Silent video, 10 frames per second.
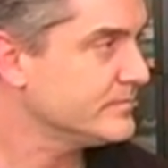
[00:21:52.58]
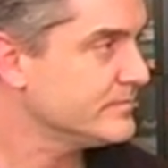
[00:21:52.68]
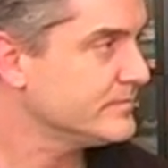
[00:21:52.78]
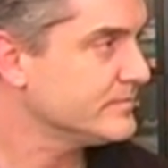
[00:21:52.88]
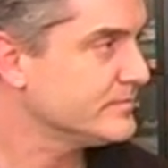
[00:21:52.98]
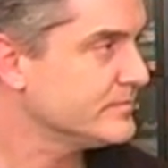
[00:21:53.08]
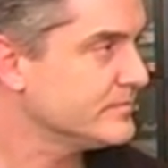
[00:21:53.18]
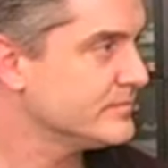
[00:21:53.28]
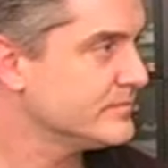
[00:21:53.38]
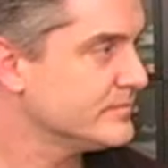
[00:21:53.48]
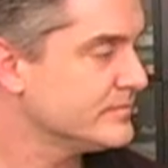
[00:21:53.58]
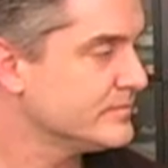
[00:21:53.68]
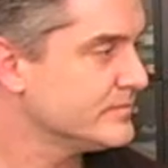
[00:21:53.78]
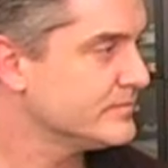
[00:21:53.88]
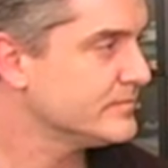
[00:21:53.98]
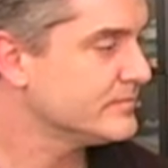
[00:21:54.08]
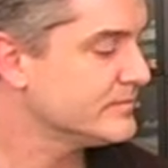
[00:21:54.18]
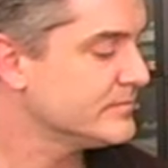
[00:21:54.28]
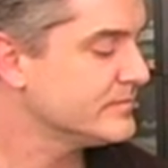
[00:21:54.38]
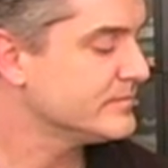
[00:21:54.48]

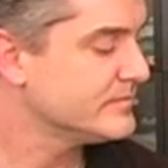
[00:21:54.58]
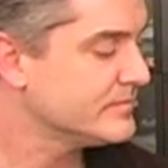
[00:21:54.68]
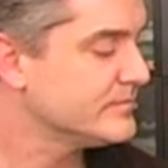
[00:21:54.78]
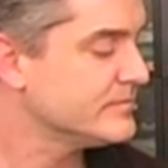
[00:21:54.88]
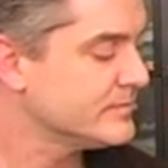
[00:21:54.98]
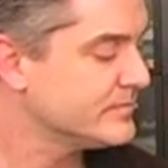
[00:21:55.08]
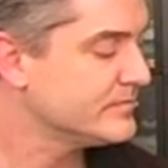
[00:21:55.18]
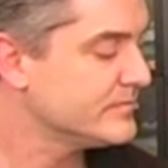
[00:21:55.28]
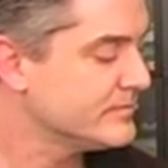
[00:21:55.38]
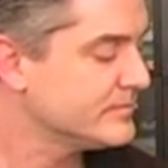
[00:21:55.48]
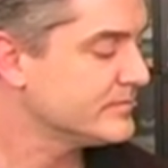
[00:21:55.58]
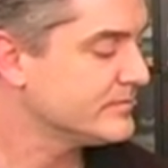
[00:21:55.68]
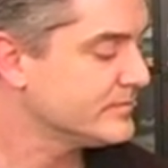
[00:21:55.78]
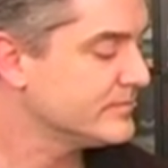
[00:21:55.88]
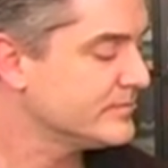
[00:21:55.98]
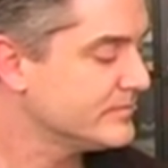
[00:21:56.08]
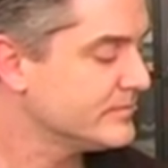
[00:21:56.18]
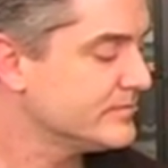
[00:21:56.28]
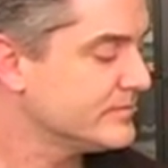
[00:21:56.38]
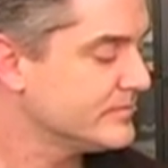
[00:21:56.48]

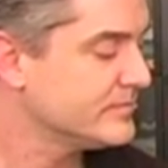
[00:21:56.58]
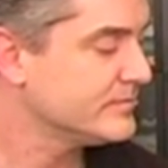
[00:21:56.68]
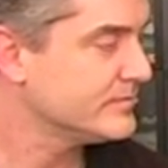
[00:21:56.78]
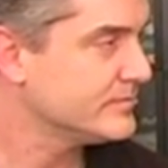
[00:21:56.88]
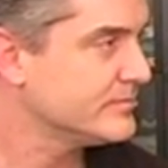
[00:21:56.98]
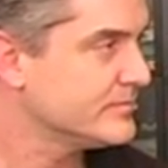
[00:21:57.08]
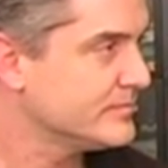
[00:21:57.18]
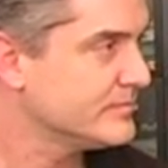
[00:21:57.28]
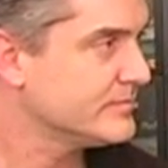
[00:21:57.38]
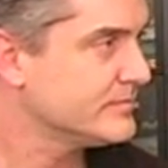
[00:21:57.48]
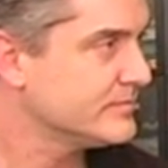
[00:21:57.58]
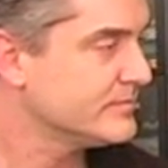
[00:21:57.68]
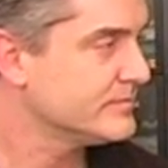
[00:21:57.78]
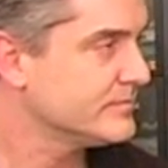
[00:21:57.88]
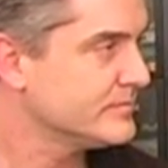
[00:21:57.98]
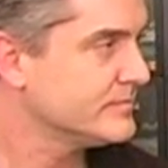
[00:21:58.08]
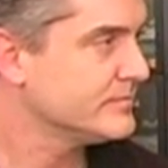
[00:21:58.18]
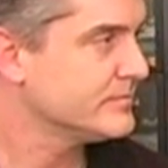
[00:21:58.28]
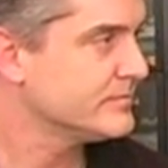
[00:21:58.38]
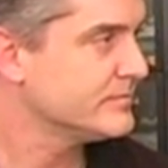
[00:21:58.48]

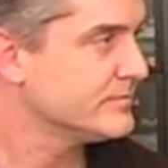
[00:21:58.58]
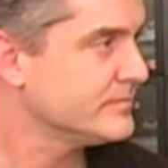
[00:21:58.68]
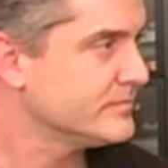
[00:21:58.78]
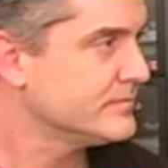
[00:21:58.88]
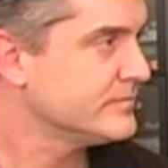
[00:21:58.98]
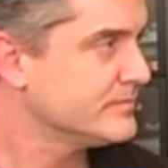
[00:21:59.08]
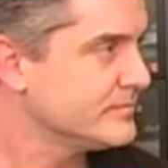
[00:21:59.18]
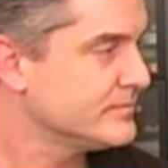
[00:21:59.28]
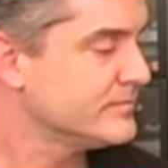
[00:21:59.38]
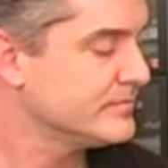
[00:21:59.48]
This person isn't speaking.